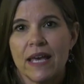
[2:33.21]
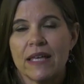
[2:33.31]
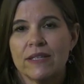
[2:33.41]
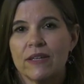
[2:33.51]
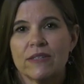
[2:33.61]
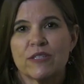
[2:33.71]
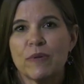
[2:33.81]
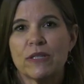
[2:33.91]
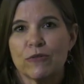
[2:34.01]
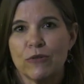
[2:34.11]
and they
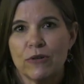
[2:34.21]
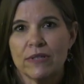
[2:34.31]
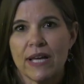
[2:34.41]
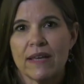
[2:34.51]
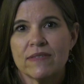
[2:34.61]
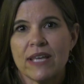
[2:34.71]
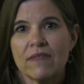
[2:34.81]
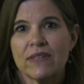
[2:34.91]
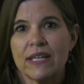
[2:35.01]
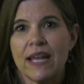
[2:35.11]
spend their whole lives
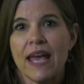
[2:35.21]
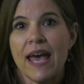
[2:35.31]
having an